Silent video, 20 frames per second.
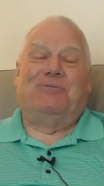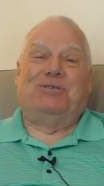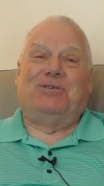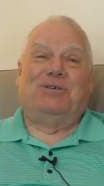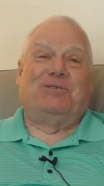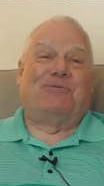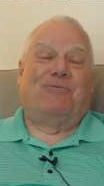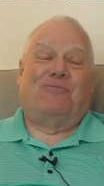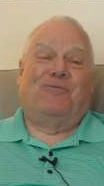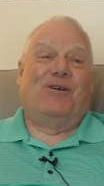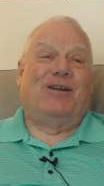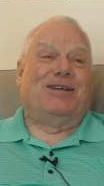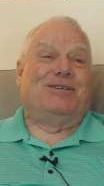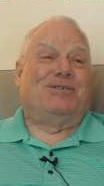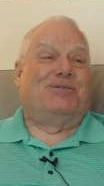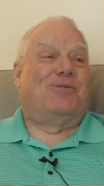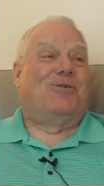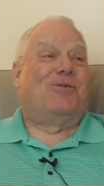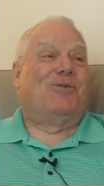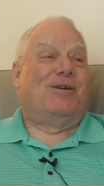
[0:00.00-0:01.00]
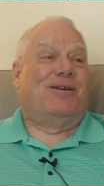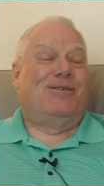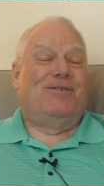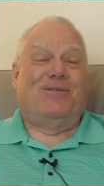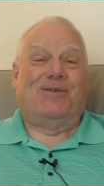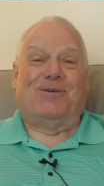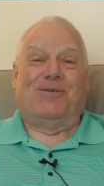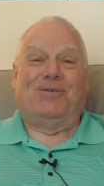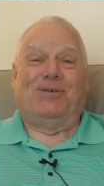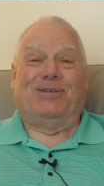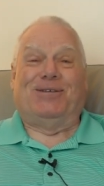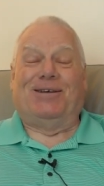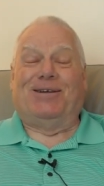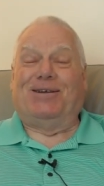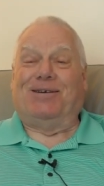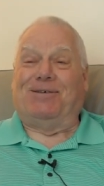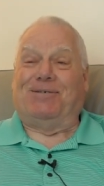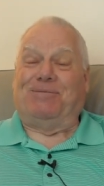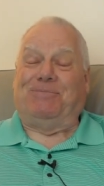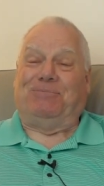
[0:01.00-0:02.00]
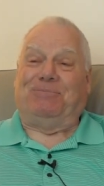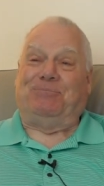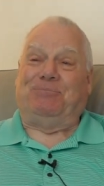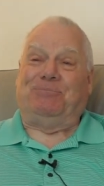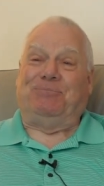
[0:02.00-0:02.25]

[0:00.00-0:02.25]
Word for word: it was just a funny story, you know. Is that uh,